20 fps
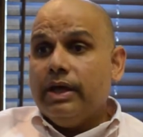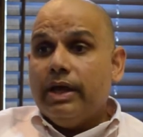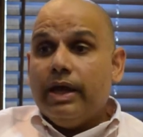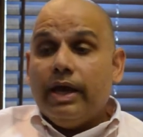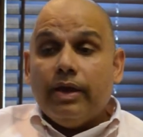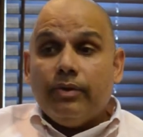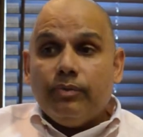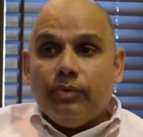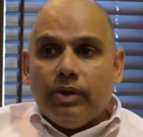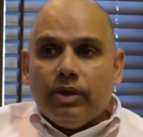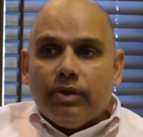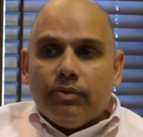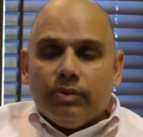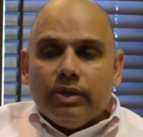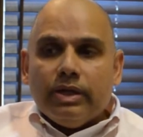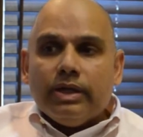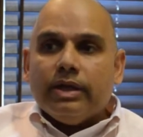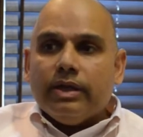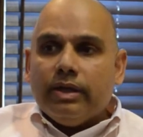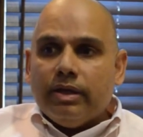and we are
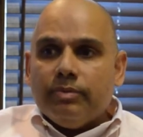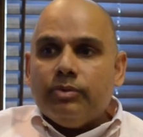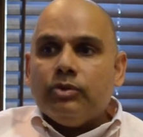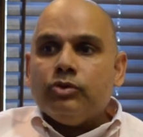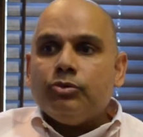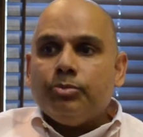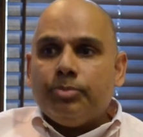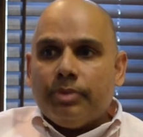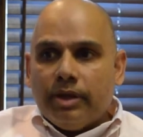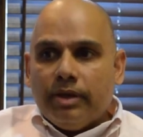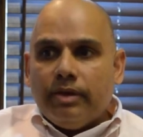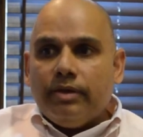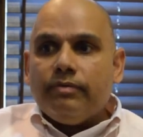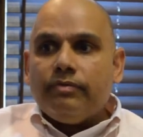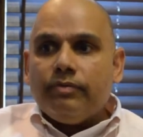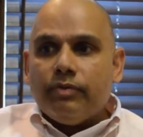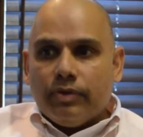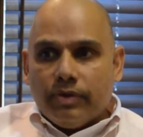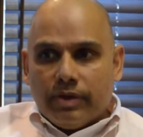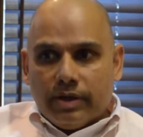willing and able to pay
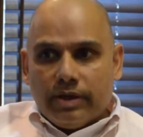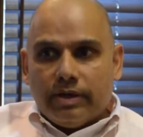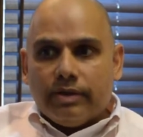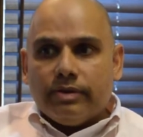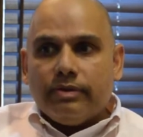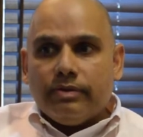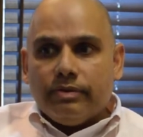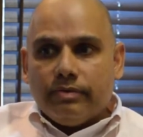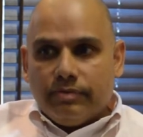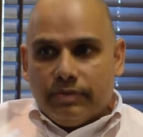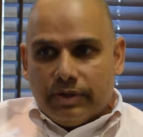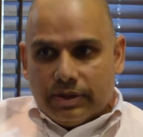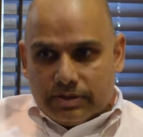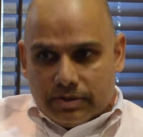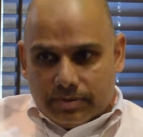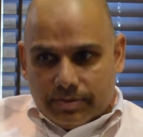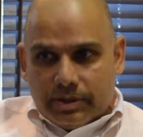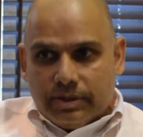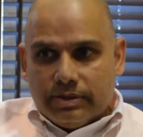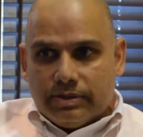for that
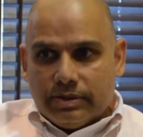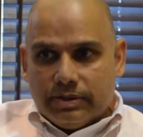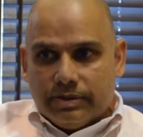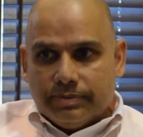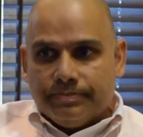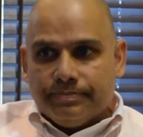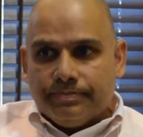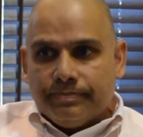flexibility.